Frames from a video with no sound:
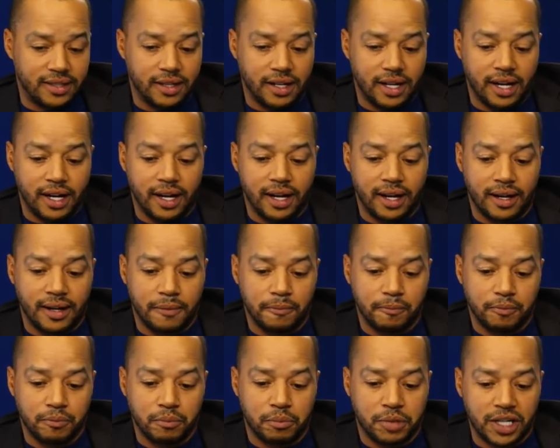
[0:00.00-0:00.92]
But
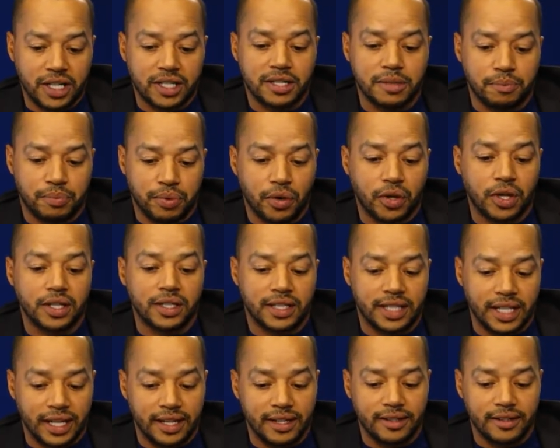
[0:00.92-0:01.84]
it's important
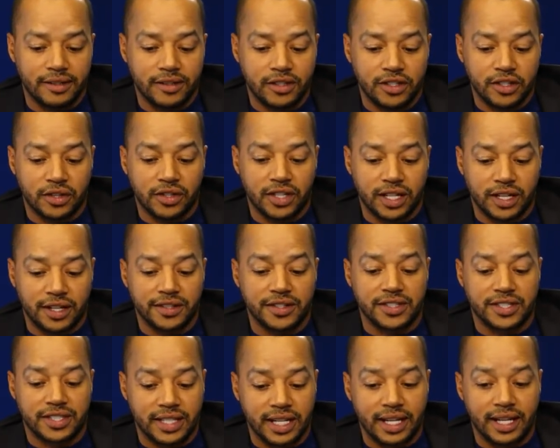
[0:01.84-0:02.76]
that, you know, they
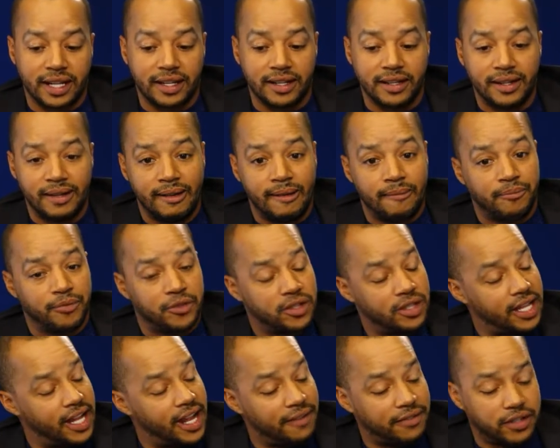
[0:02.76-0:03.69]
understand
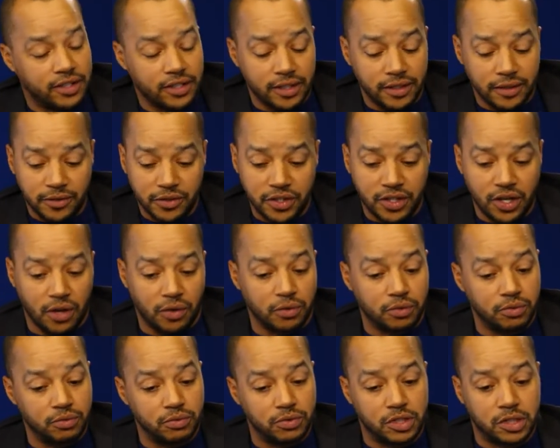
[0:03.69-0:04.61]
they have to, you
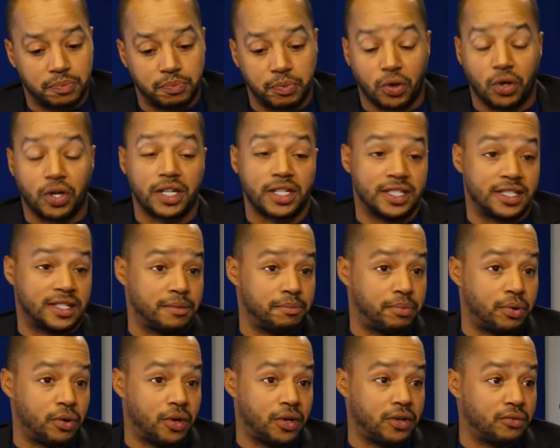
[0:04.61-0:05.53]
know, sport is
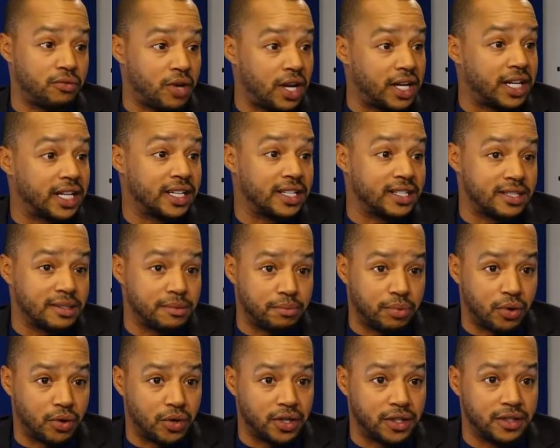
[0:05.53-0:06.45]
important. Running is
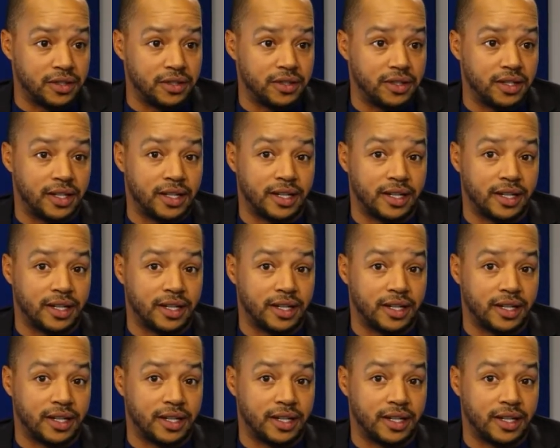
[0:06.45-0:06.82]
important.